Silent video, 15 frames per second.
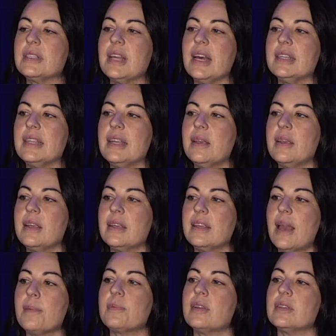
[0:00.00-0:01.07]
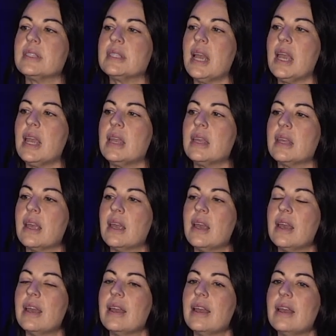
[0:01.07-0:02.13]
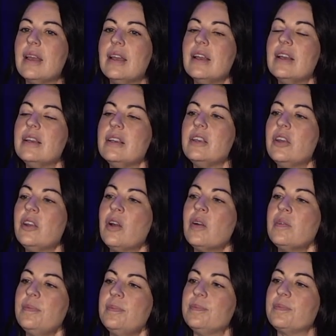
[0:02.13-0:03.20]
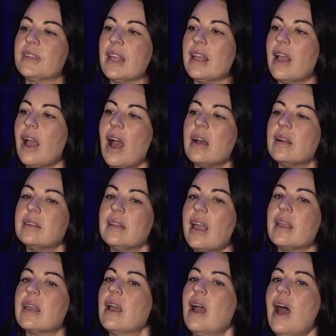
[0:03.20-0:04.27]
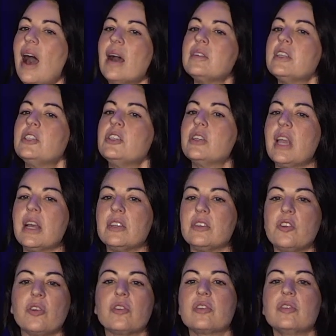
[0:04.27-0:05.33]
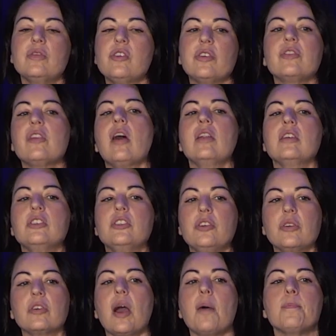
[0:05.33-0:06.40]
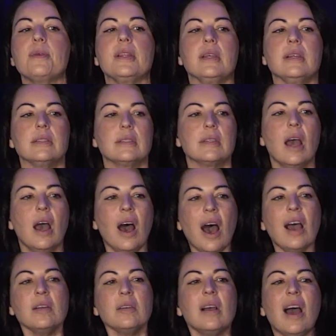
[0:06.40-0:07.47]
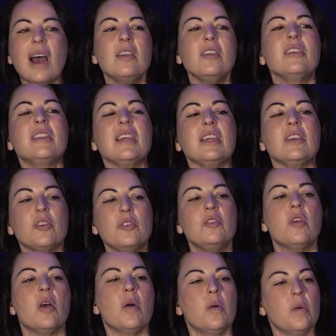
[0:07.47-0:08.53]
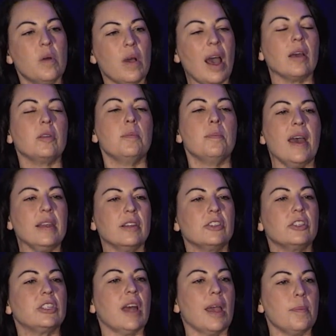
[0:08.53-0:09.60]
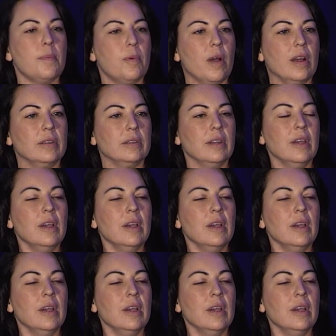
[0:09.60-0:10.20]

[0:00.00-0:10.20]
that they kept on saying, you know, how did you get your knowledge, your competence? How do you think you know how to manage type 1?